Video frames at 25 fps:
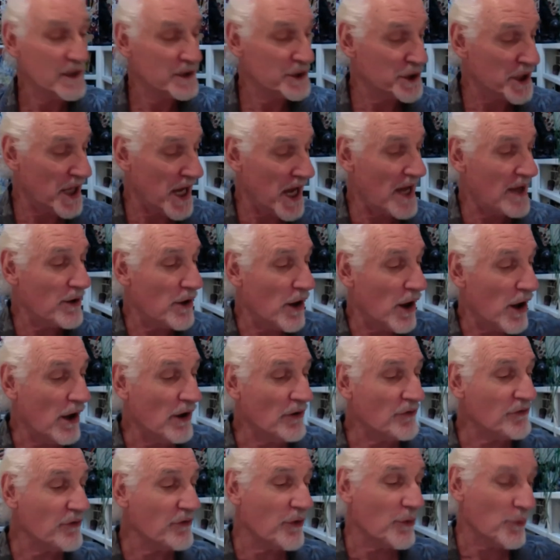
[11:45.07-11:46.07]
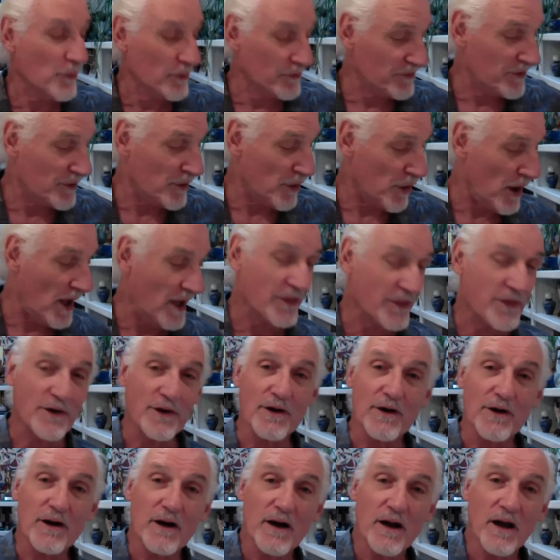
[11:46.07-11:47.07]
John also was an
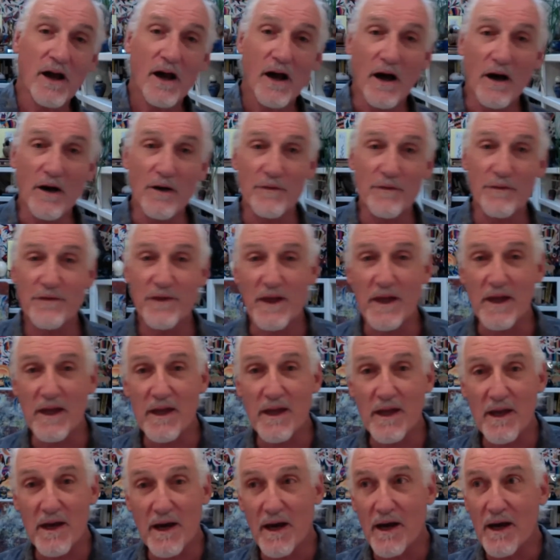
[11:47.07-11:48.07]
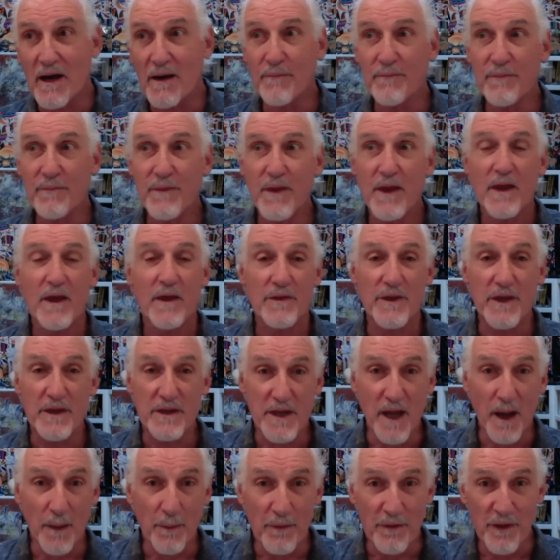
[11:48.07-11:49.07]
author of the
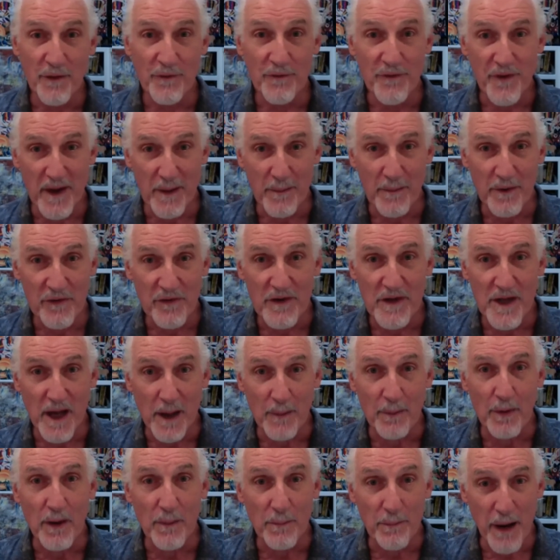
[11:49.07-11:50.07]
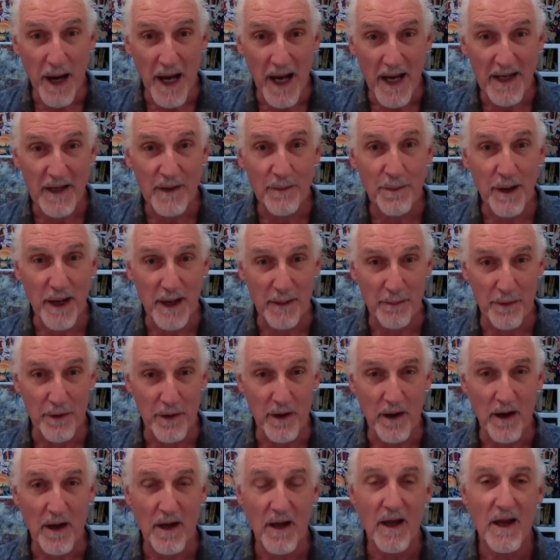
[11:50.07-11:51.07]
famous double bind
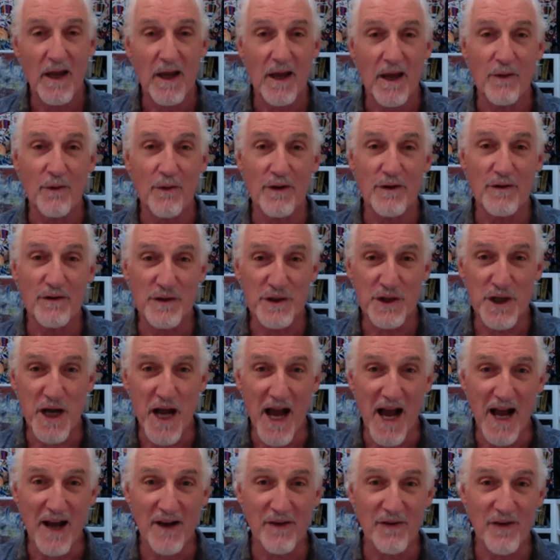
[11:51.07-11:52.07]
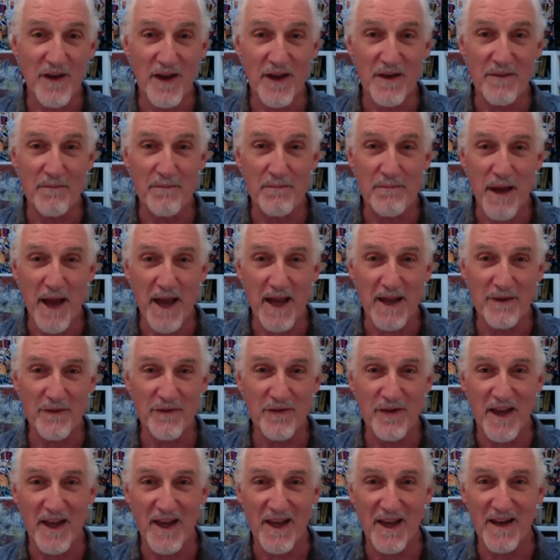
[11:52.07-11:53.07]
paper. It was Jackson,
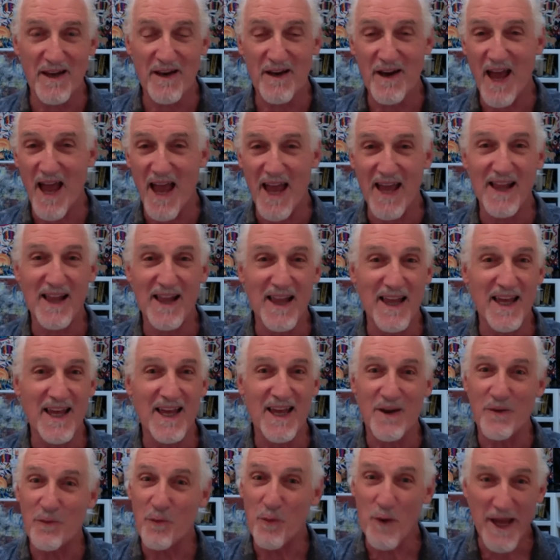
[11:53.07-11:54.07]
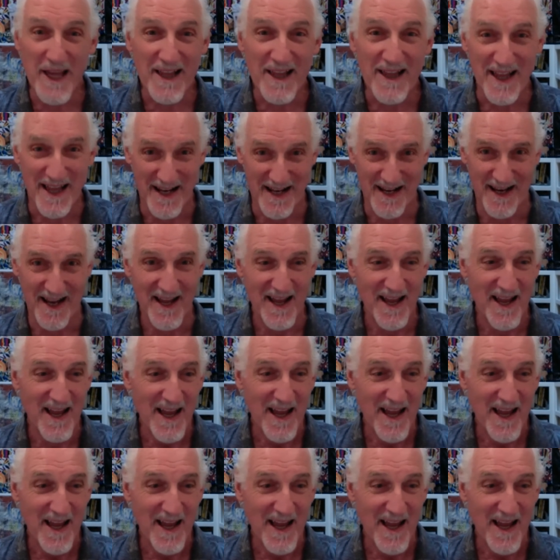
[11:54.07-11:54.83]
Bateson, Haley, and Weakland.